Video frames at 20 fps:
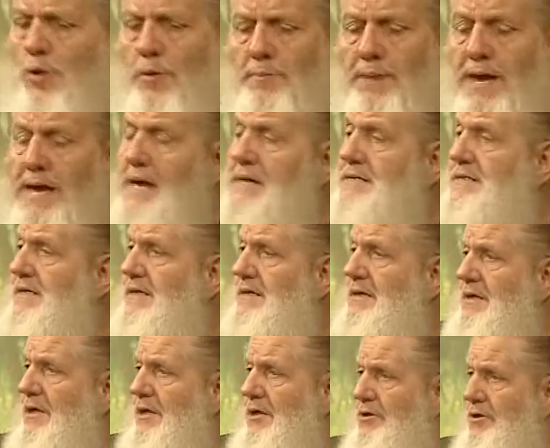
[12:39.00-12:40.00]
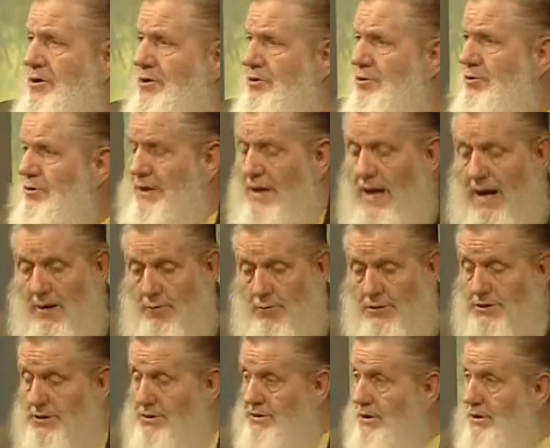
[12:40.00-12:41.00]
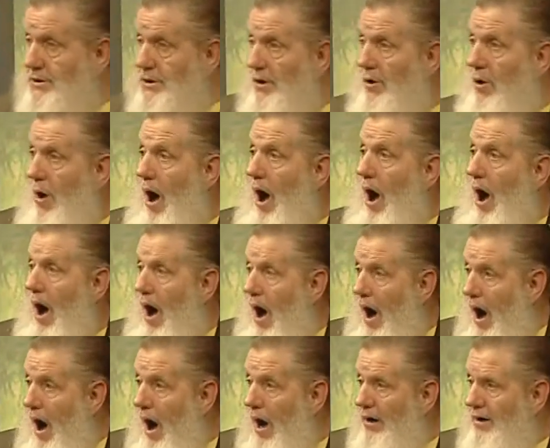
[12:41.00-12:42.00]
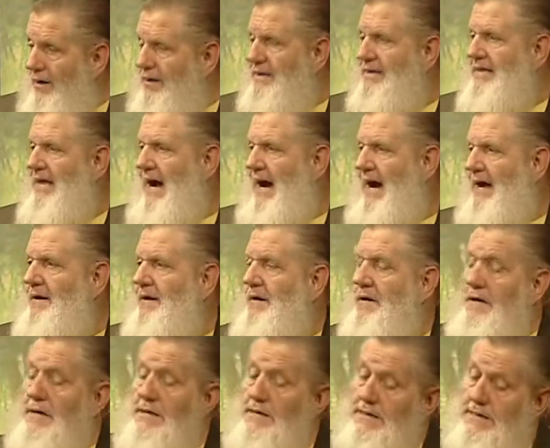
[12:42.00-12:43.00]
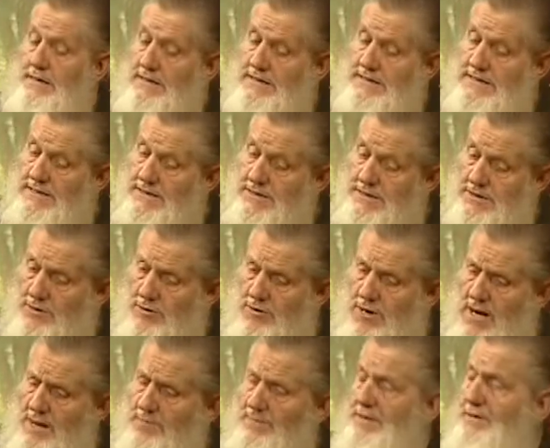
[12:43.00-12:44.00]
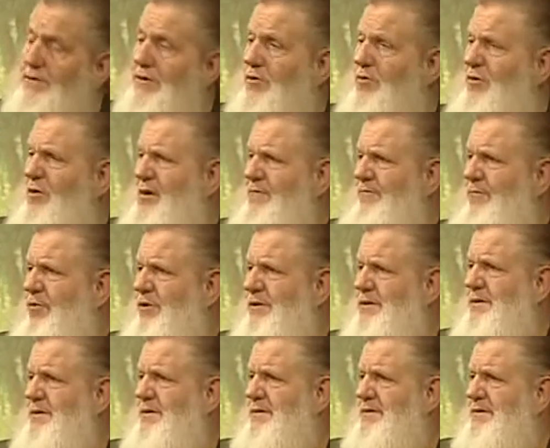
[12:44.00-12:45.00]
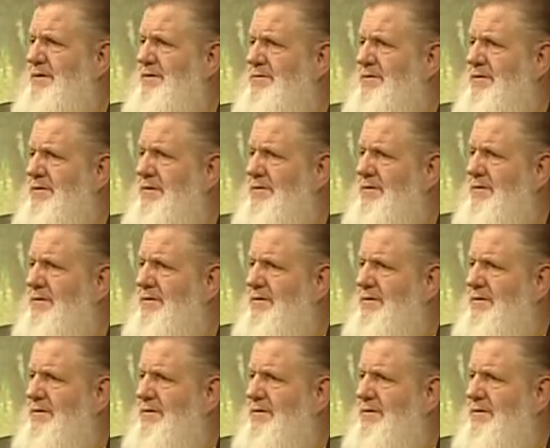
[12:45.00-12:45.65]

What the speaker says: amazing that you and I would just sit there and go, oh, look at that. Yet it's described in the Quran 1,400 years ago.